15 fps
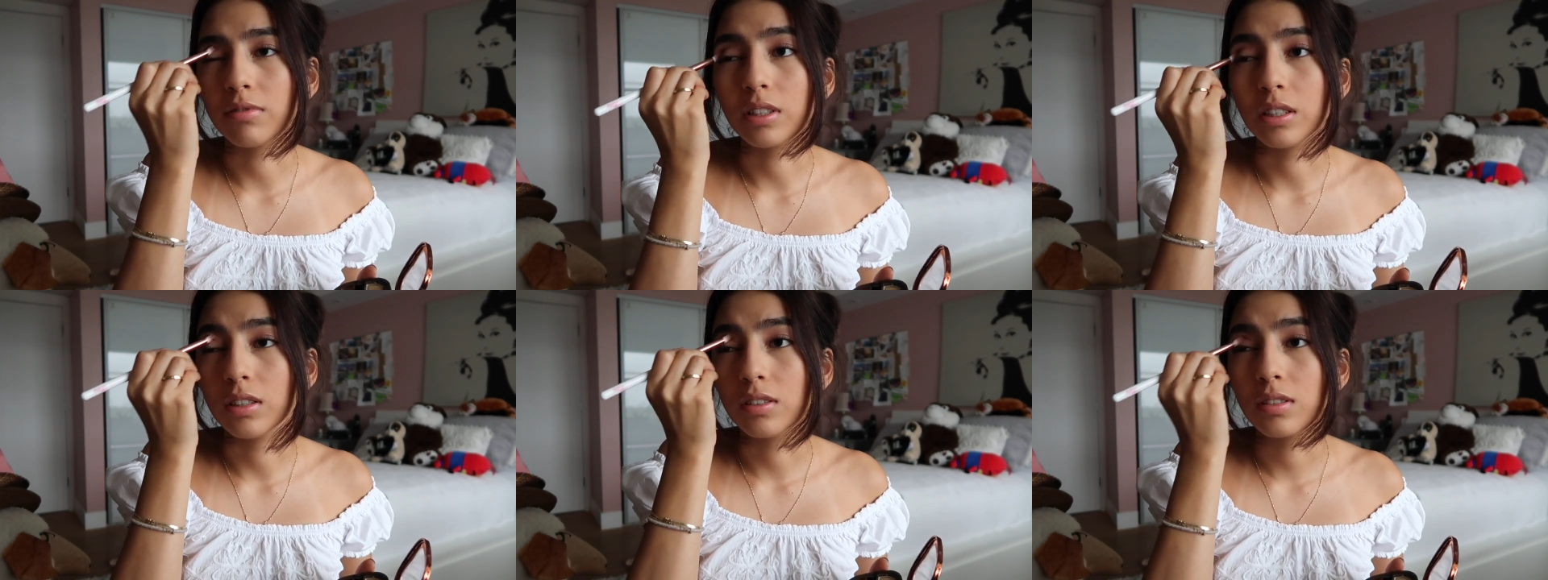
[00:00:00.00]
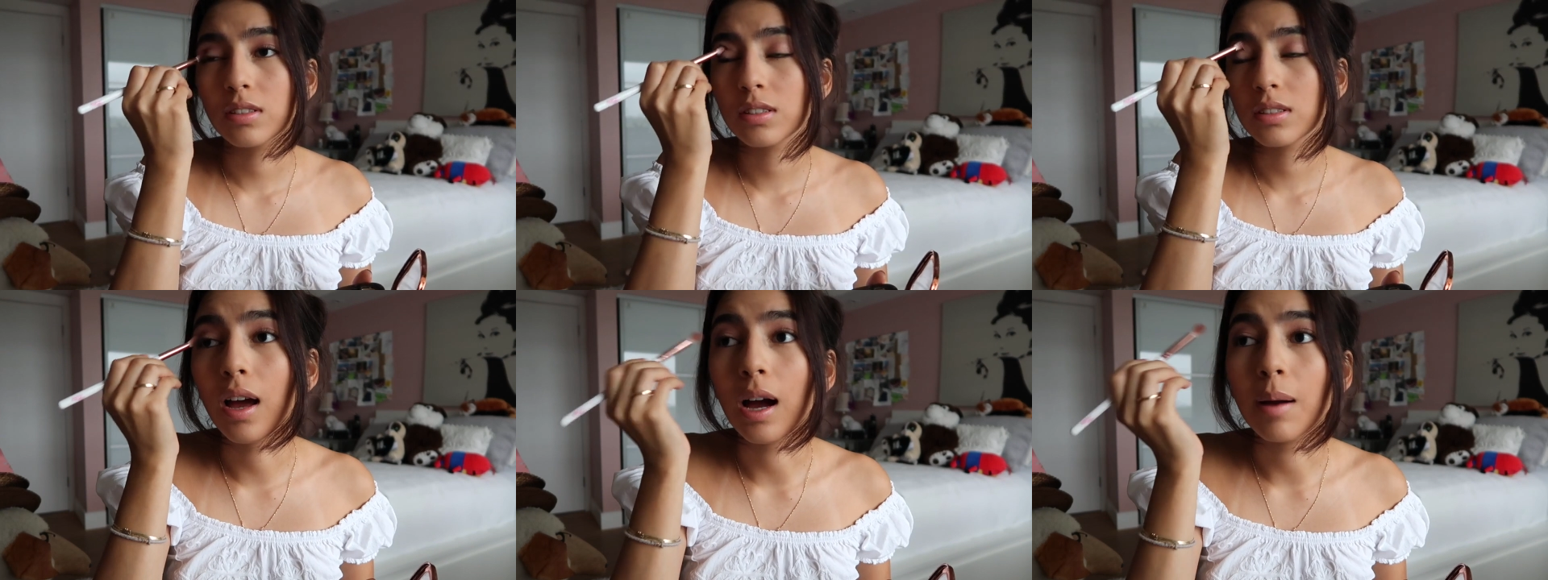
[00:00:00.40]

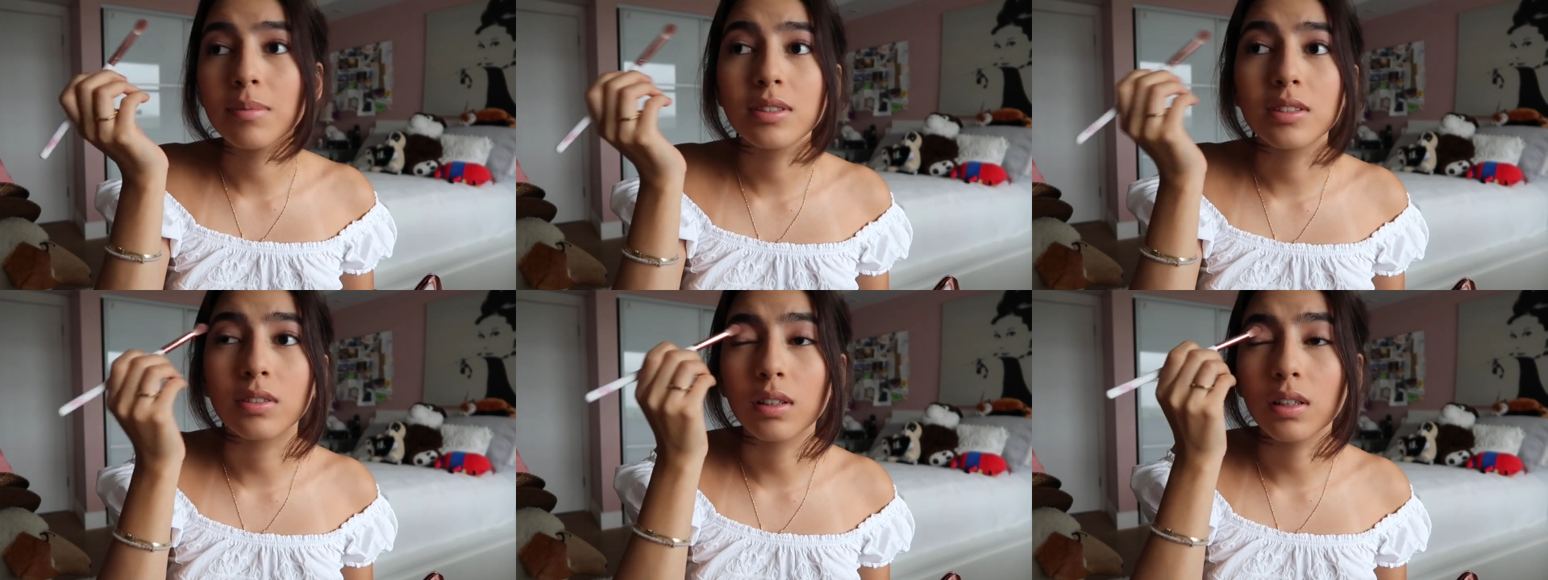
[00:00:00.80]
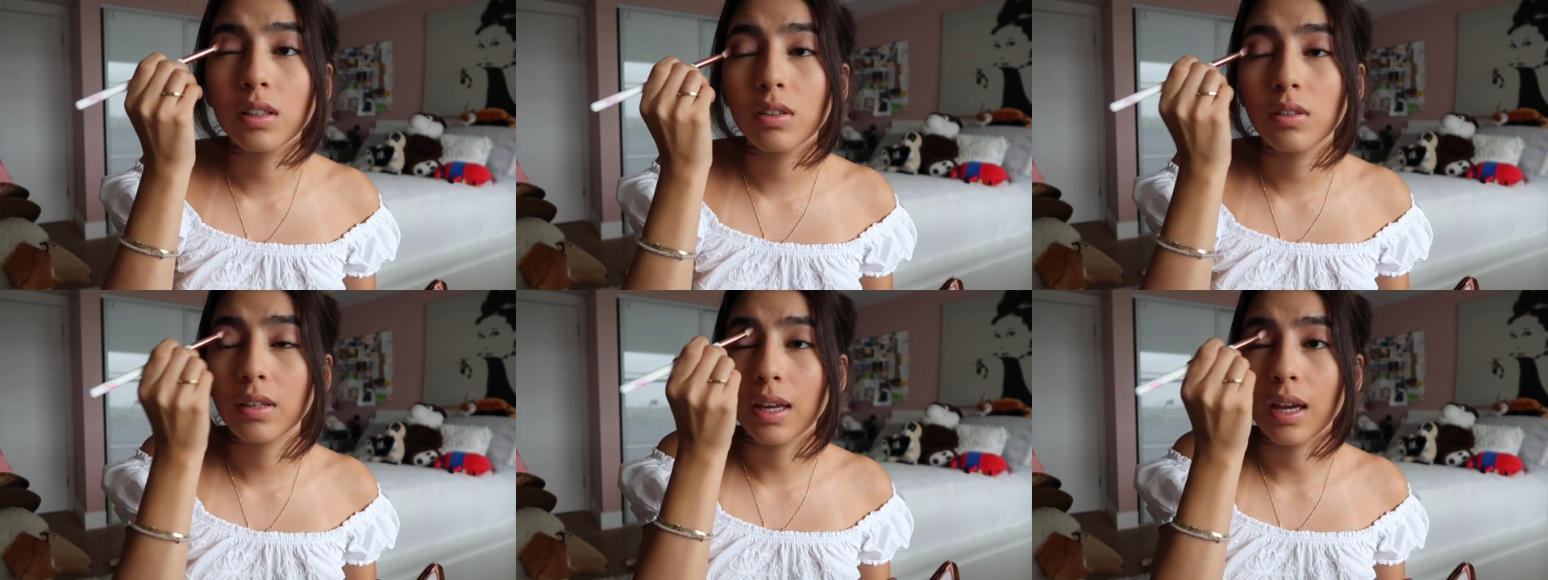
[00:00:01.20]
videos, I'm still a
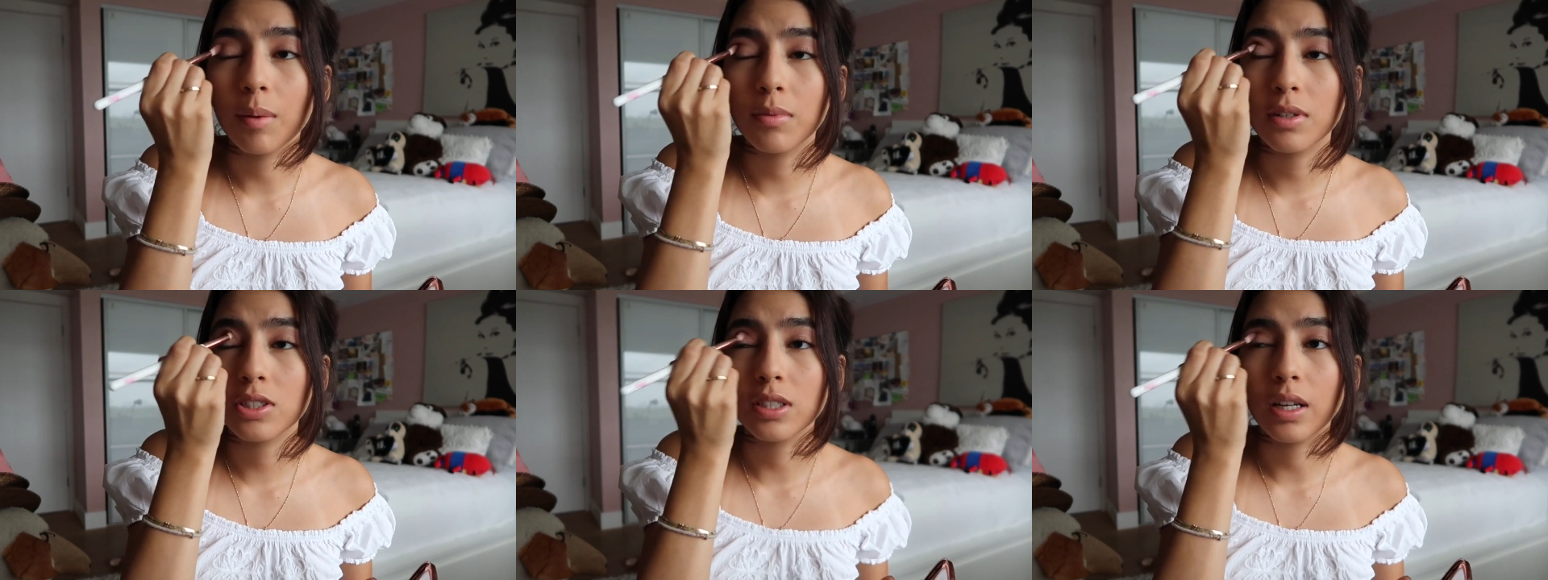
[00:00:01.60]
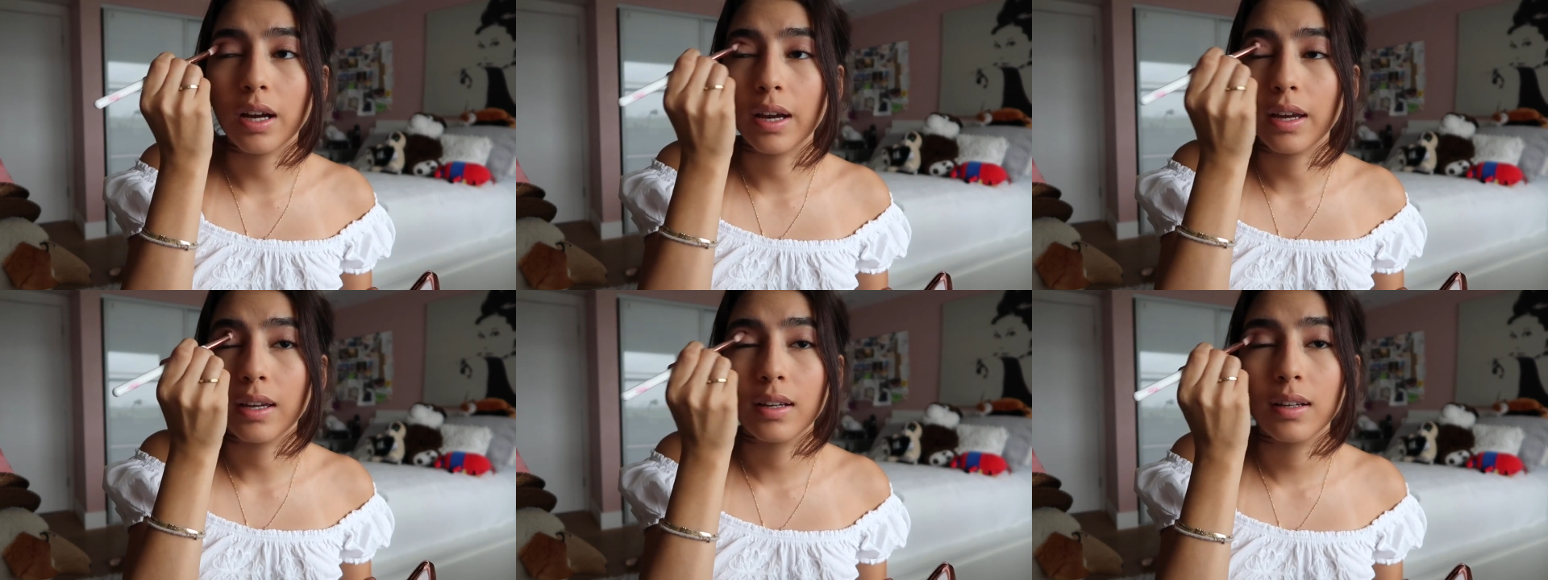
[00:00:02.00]
little camera
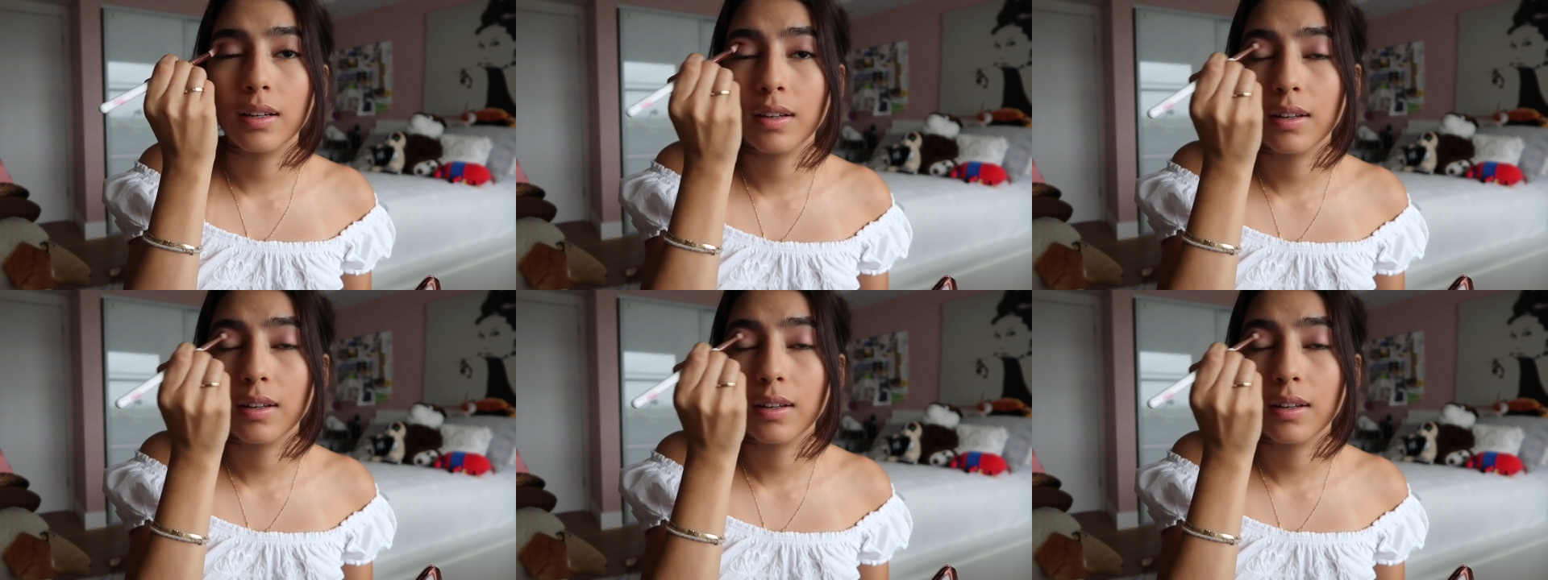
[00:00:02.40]
shy.